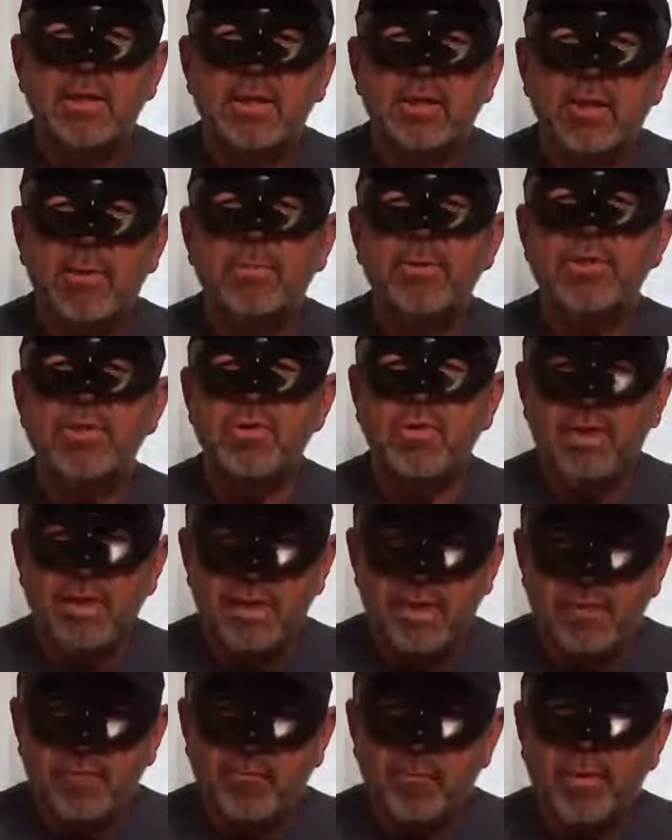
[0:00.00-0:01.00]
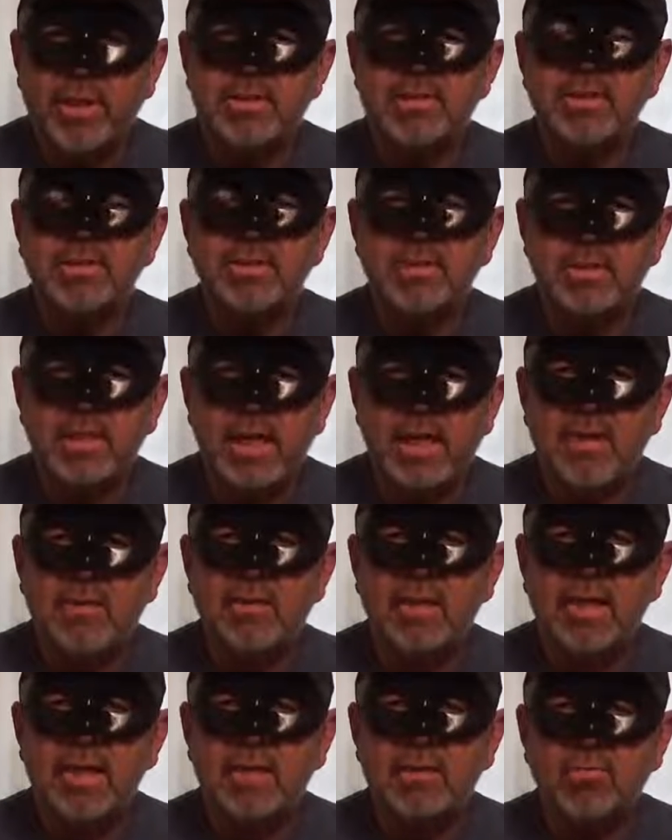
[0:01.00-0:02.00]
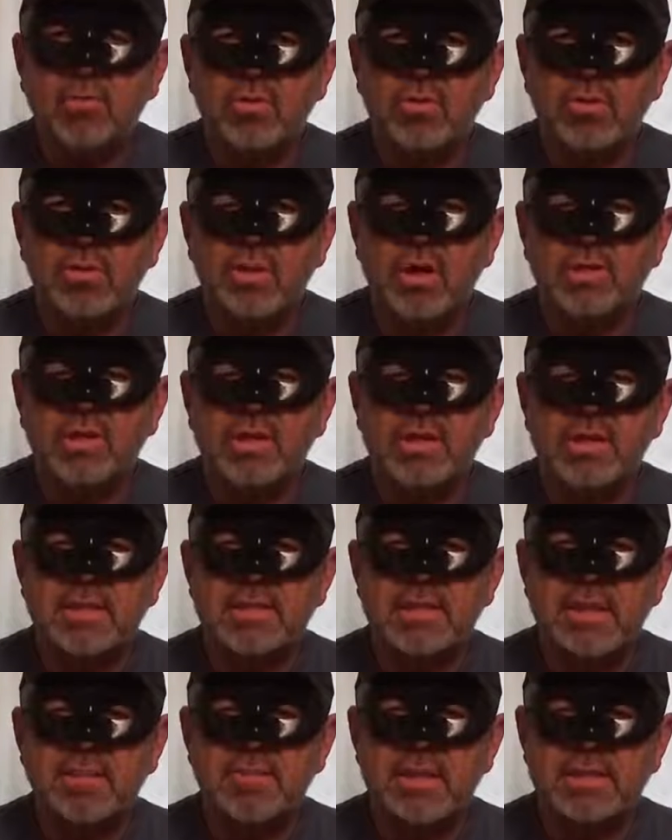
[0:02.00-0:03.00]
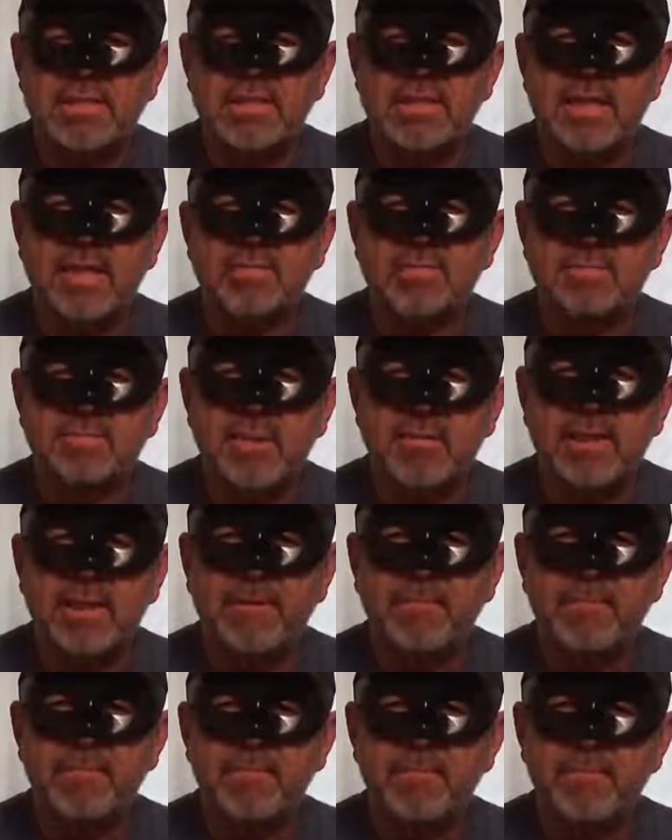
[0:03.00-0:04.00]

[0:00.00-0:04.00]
hope you enjoyed it, information kind of thing, and we'll talk to you next time. Thanks a lot. Bye-bye.